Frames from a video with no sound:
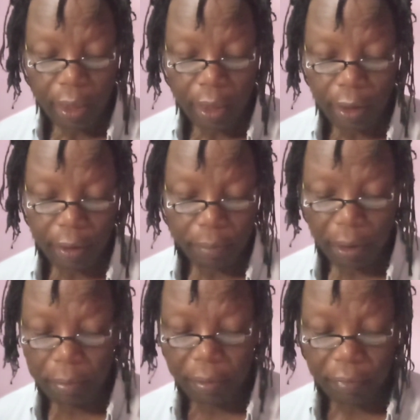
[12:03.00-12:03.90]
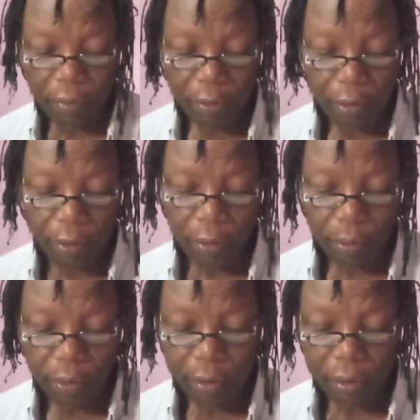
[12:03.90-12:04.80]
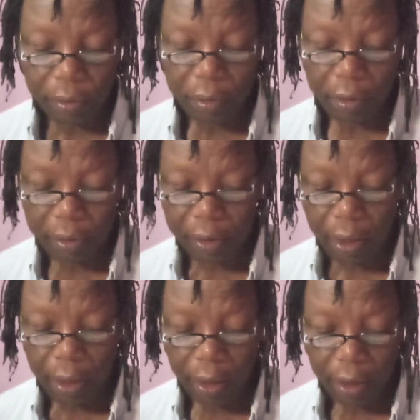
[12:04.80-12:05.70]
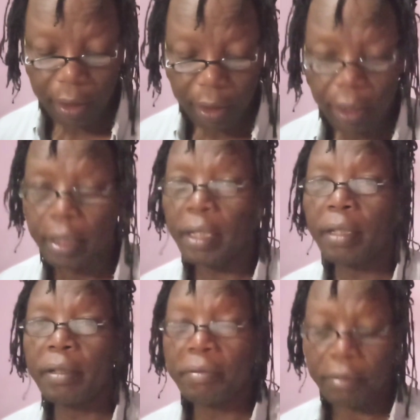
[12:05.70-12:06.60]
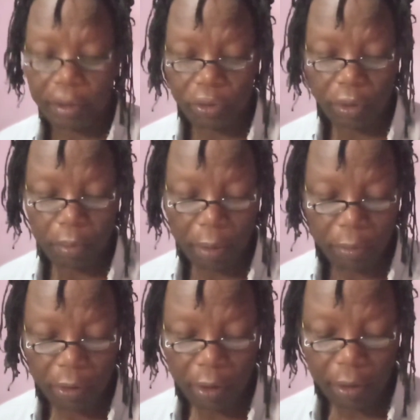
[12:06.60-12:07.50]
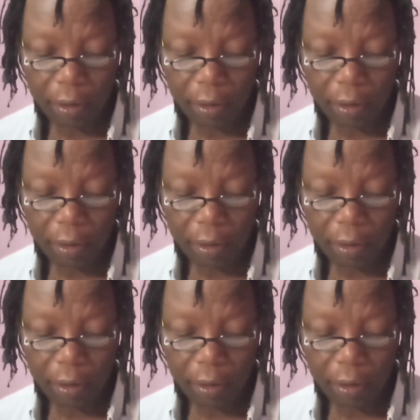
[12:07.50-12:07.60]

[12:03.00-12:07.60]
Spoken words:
and maybe if you don't know what nucleons are, I can refresh your memory.